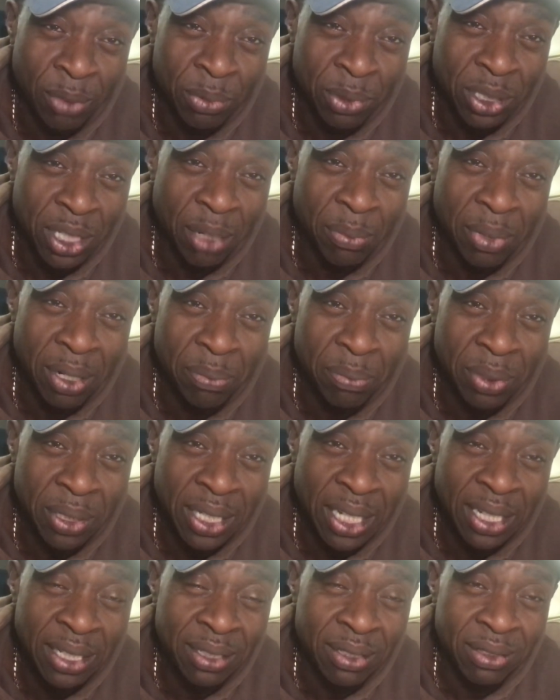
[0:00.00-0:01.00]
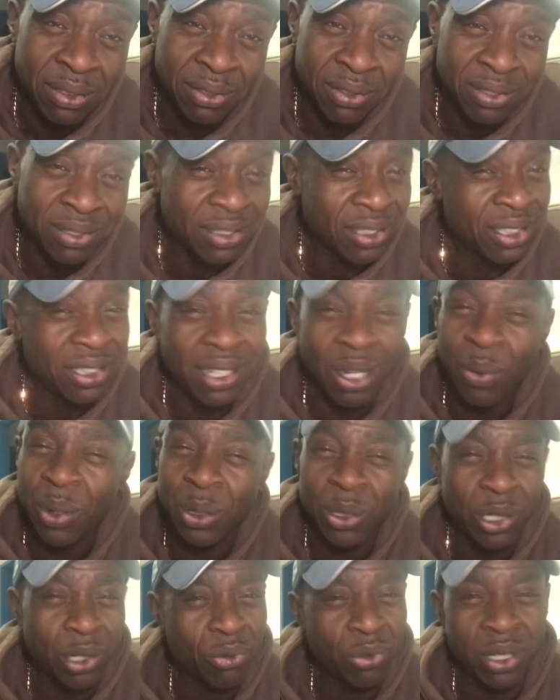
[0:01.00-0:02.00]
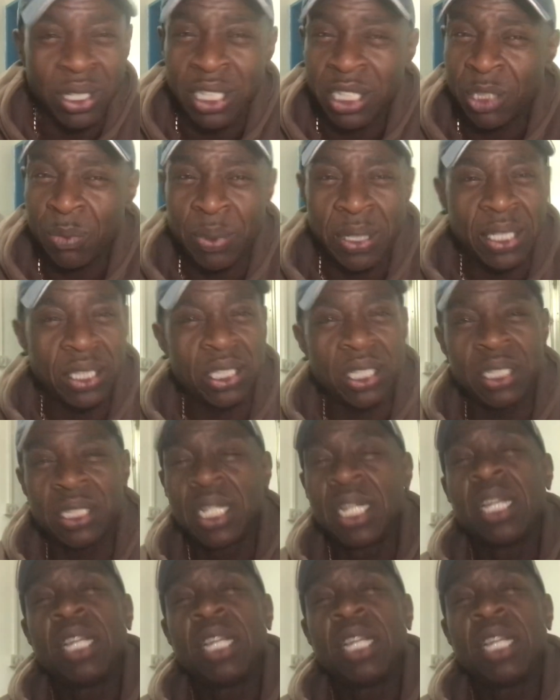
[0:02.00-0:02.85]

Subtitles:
Do you know what I mean? But then no one could have written his speeches.